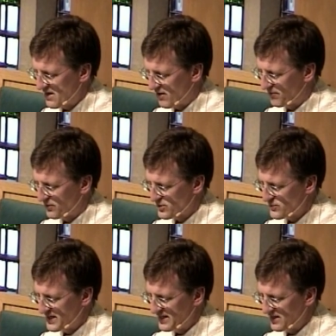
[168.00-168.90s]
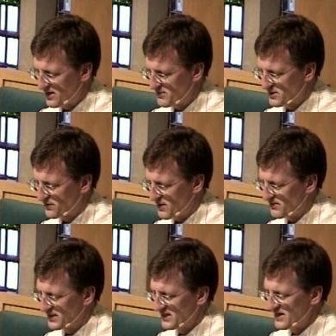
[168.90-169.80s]
Our first reading comes
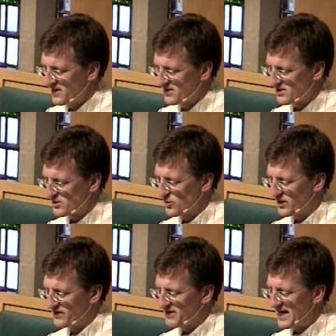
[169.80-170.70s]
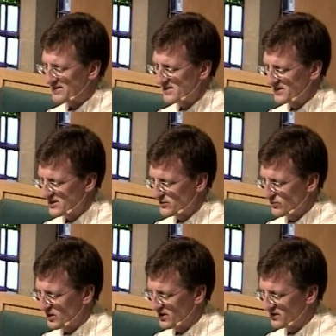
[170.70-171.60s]
from the story of Exodus,
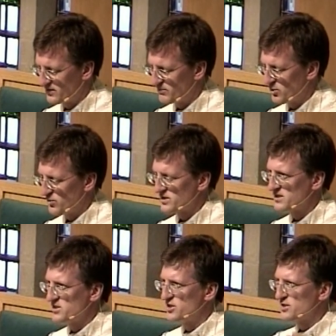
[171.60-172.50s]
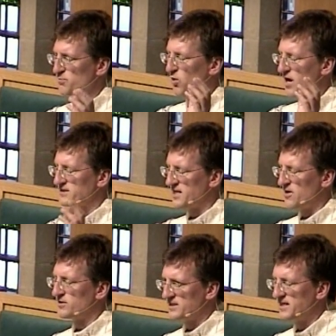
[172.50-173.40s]
where Moses just brought
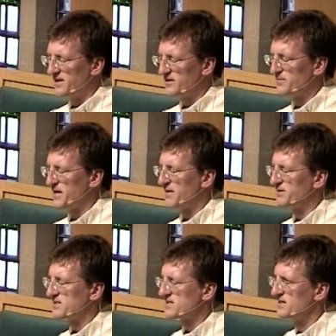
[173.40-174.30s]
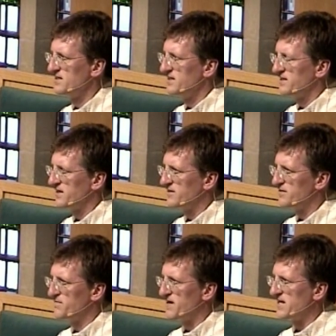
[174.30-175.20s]
down the Ten Commandments and
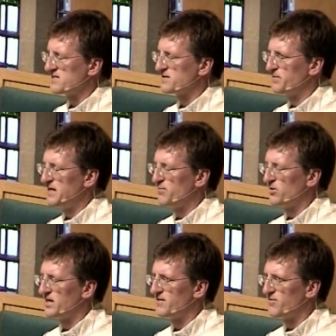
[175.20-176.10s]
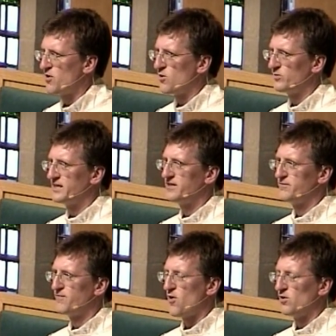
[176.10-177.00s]
he finds the people have
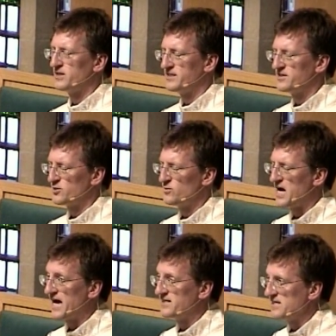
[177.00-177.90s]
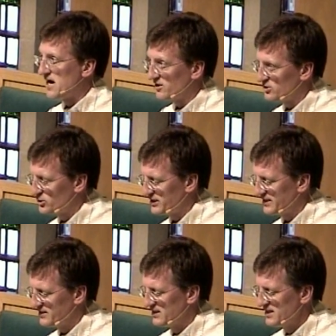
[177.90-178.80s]
already fallen into
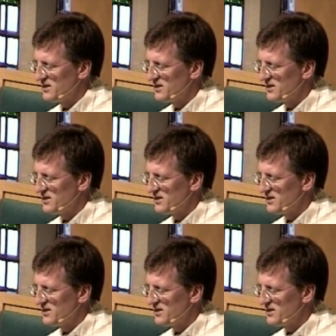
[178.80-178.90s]
idolatry.